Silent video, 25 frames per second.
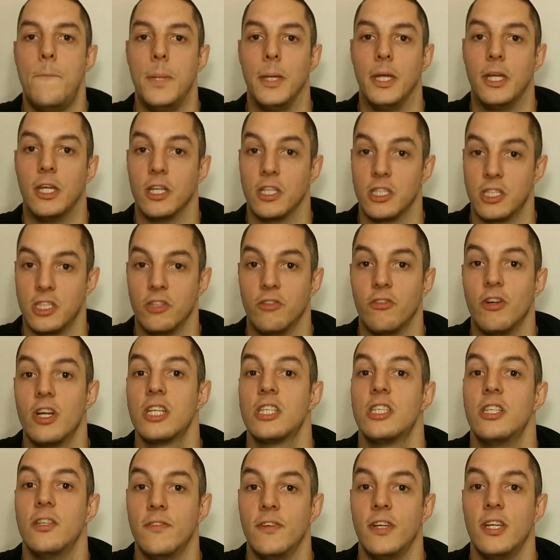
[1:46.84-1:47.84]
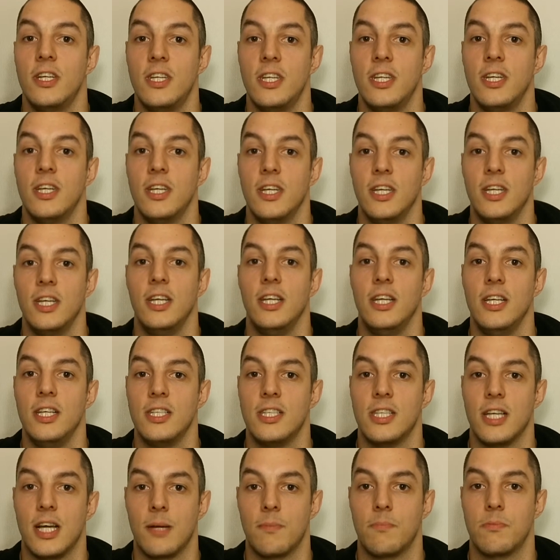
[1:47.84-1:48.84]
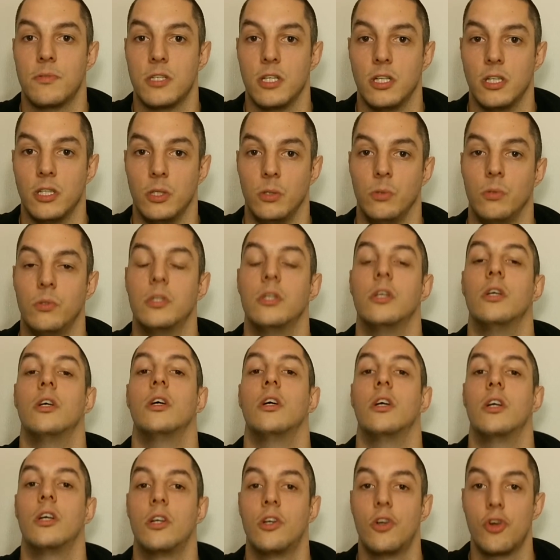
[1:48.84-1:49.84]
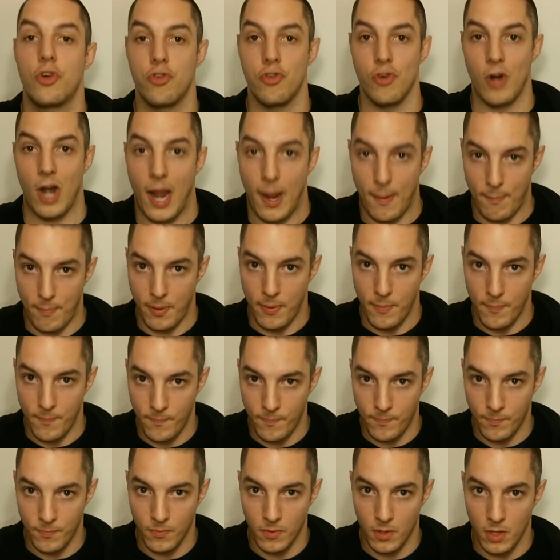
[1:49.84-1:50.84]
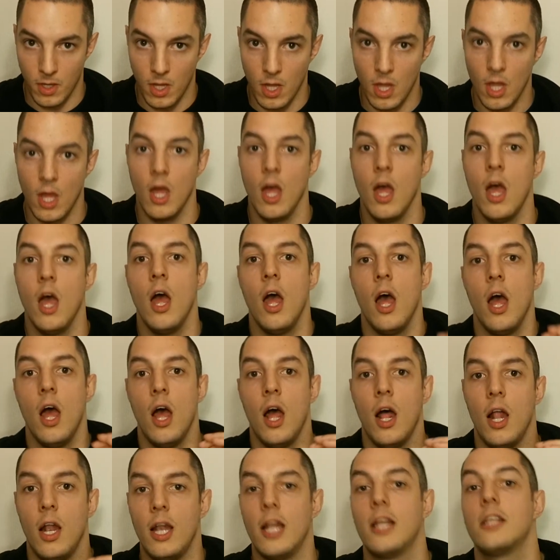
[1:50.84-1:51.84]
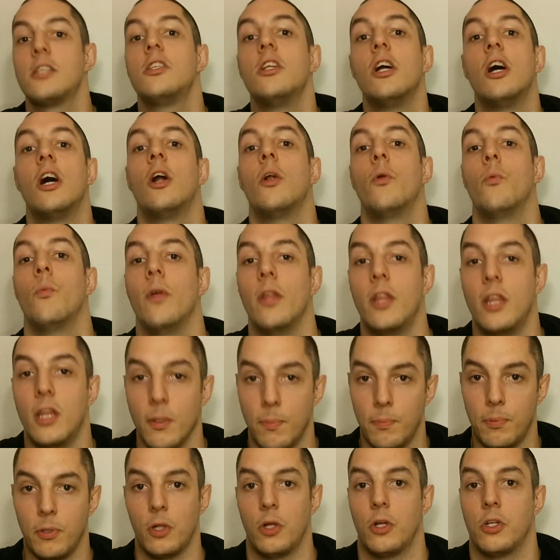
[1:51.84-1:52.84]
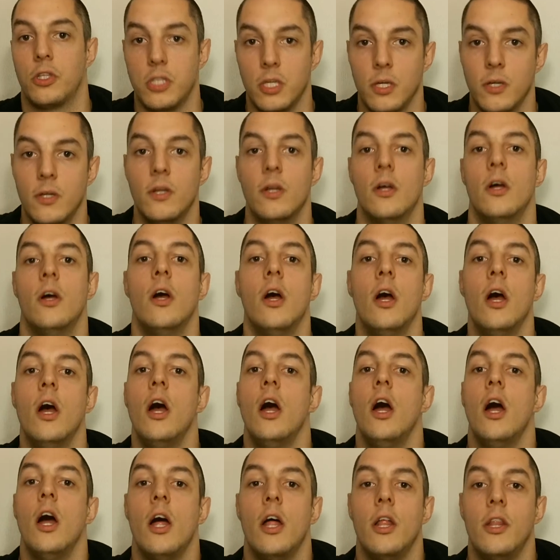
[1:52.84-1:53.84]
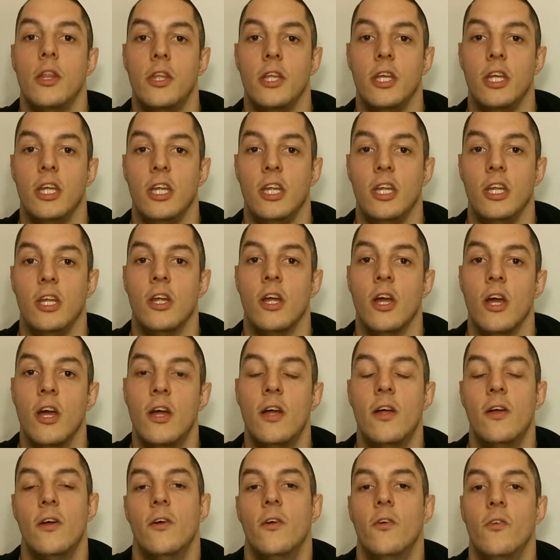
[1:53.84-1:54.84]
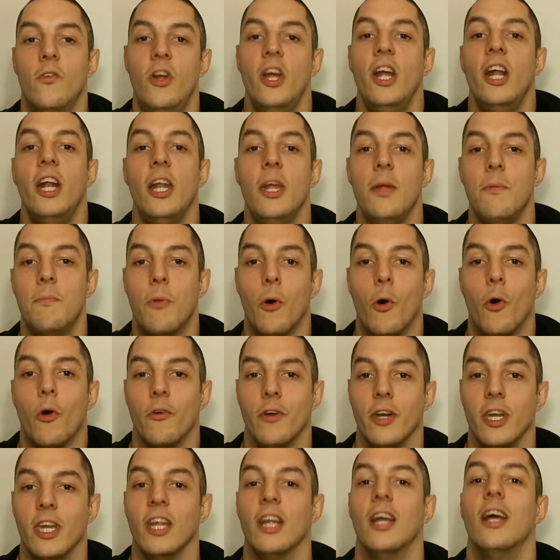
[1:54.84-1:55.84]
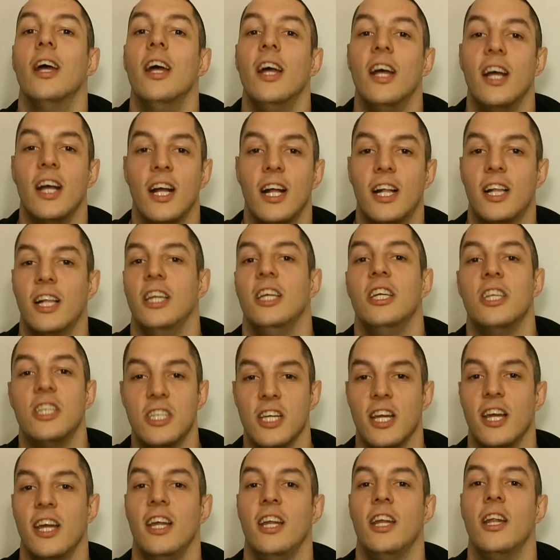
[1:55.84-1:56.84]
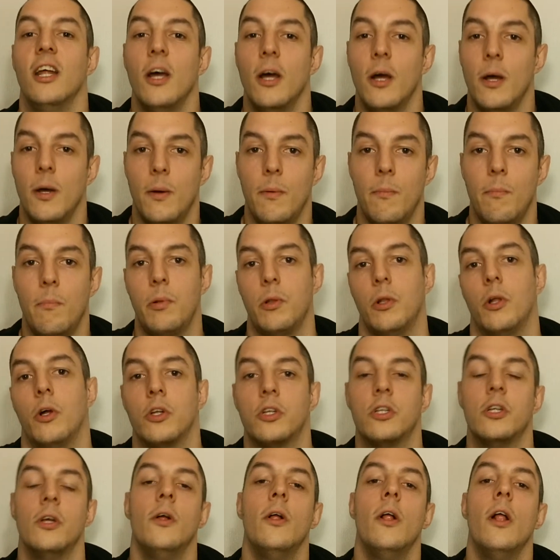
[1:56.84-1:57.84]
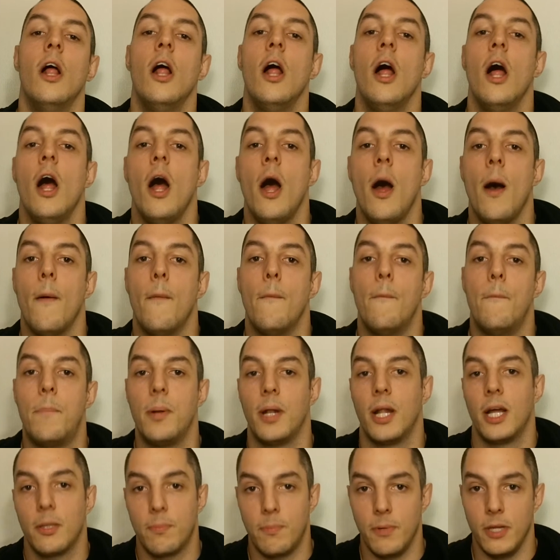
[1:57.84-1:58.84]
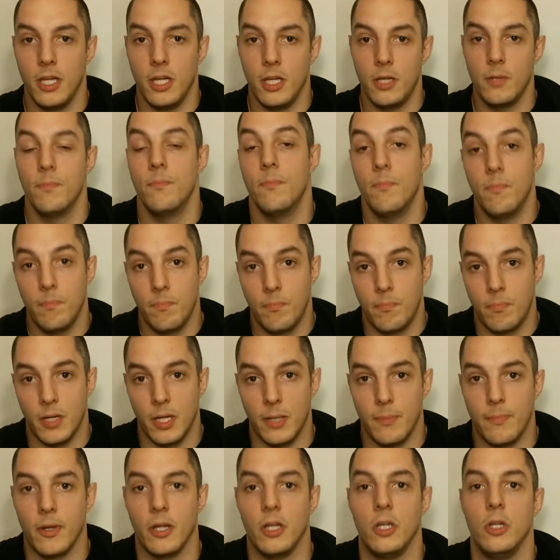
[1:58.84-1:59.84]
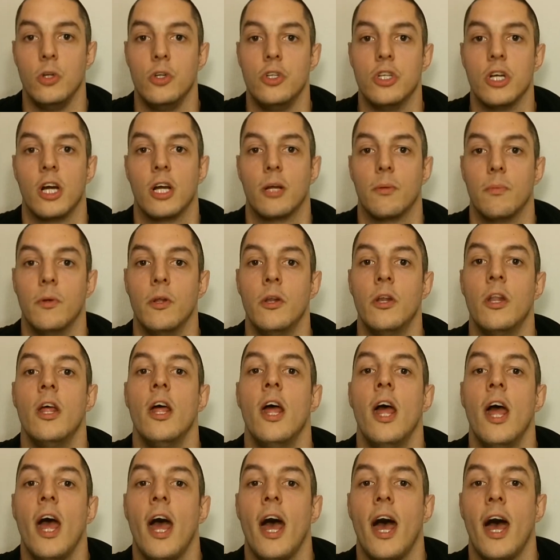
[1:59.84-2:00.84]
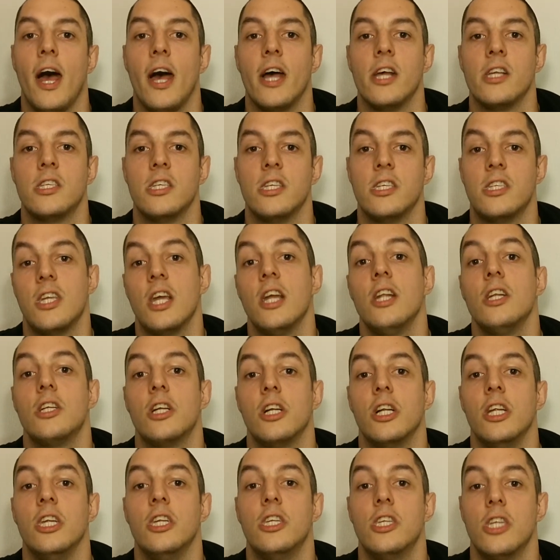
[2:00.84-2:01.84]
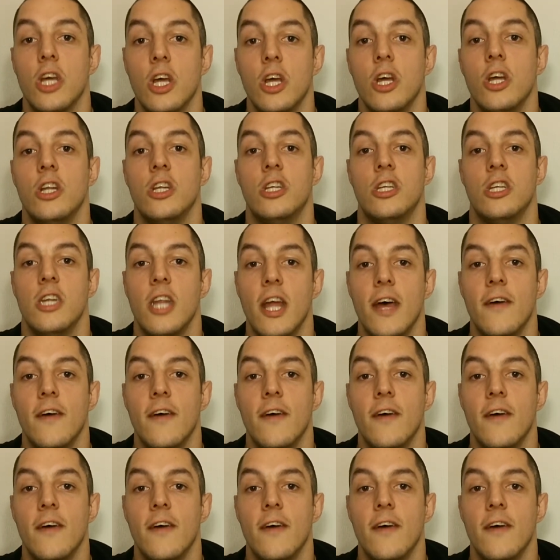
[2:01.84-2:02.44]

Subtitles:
because the rest of it is absolute crap. Let's start with the plot. The really boring, cliched plot. Blackbeard, played by Hugh Jackman, has essentially turned